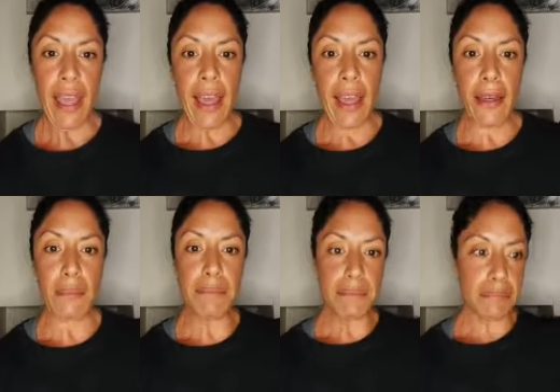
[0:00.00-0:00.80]

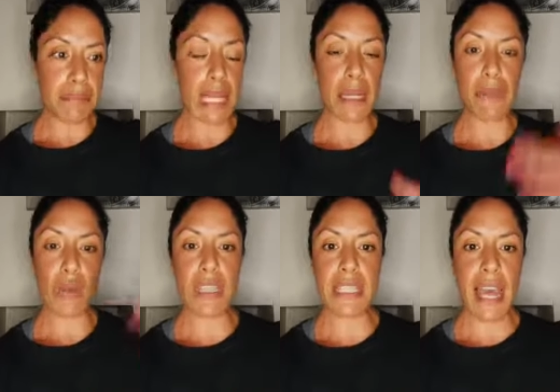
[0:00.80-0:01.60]
Um, and I'm
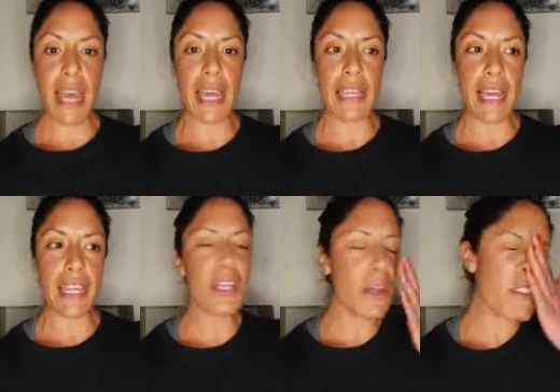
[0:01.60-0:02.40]
not saying
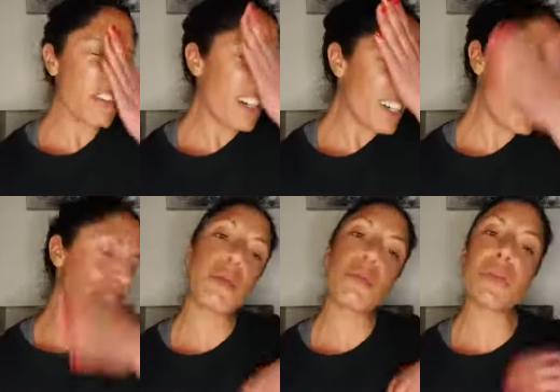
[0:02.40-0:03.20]
that, you know, I
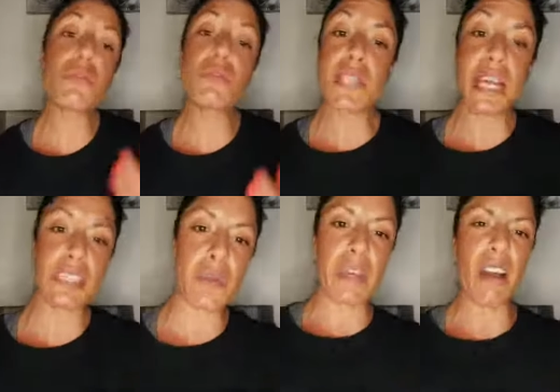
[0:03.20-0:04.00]
don't know. We all say,
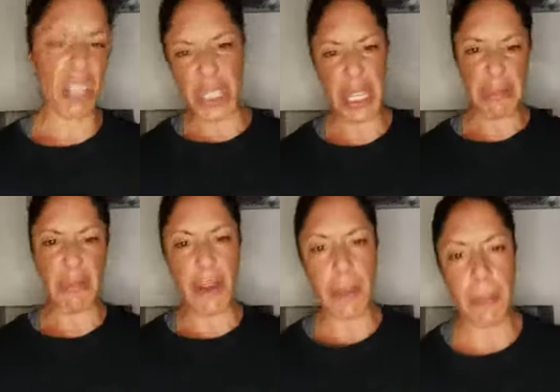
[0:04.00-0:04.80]
don't we? Oh, don't give a
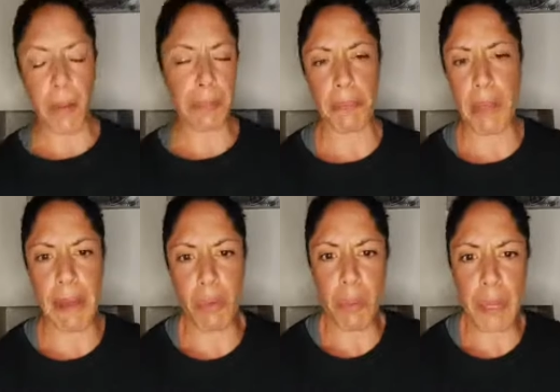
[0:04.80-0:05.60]
fuck about,
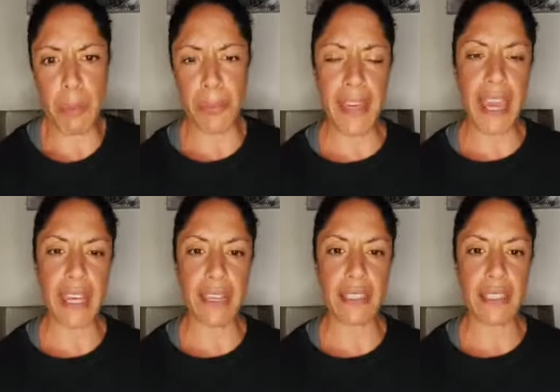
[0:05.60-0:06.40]
about what people
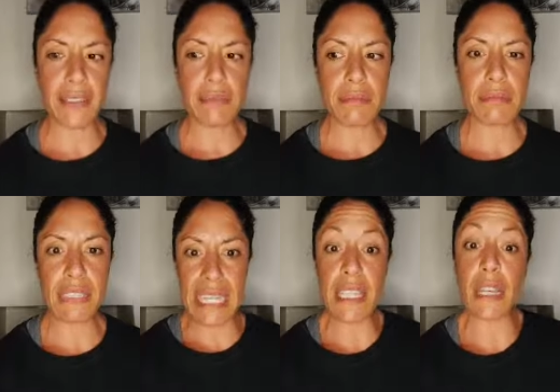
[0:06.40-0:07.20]
think.
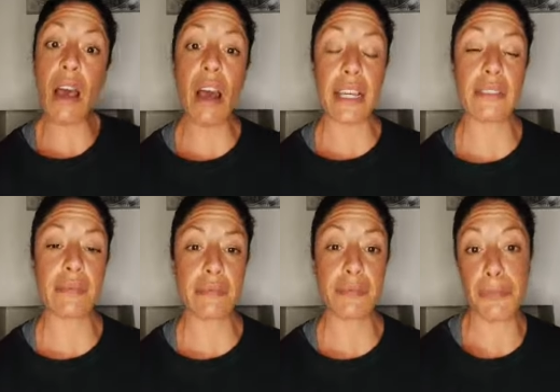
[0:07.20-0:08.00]
That's a lie.
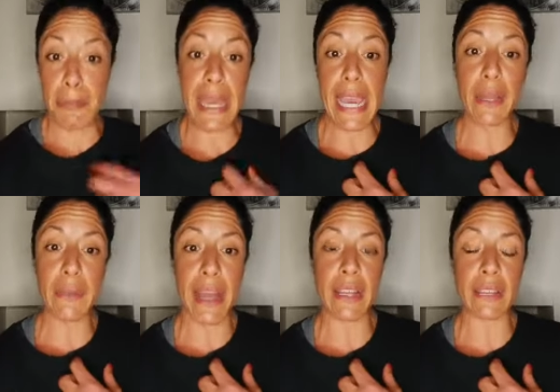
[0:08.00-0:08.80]
For me,
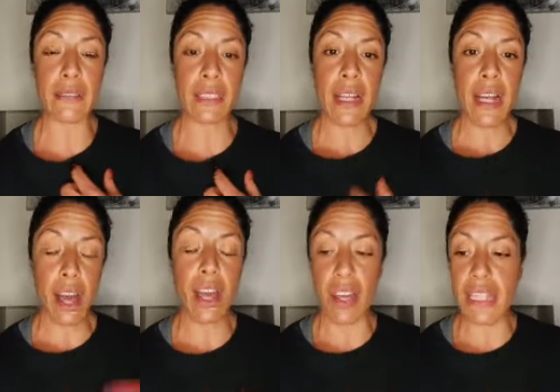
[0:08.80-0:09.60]
anyway,
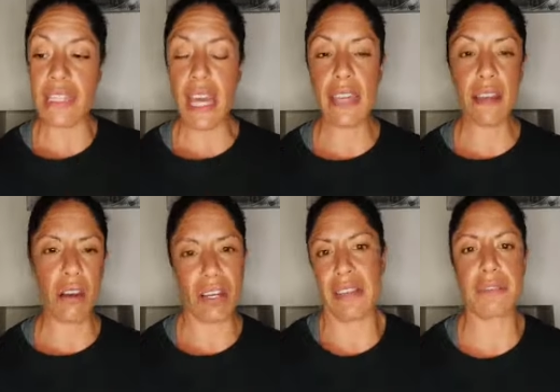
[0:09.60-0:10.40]
I like to say that oh,
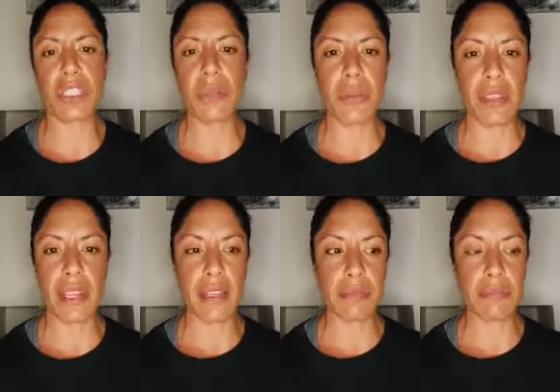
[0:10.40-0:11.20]
I don't give a shit what you
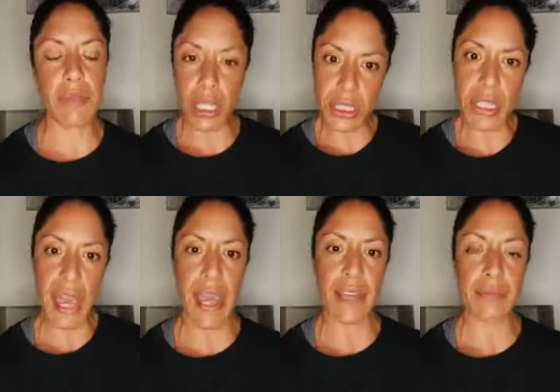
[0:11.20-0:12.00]
think. I do
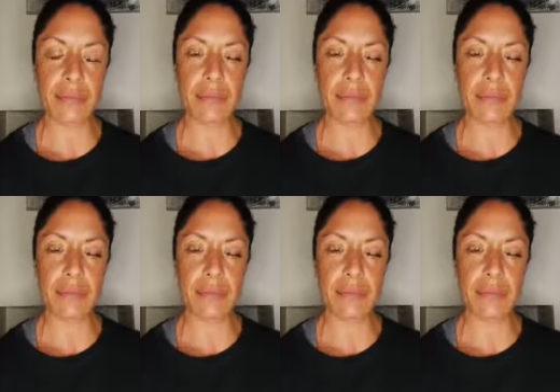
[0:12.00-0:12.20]
care.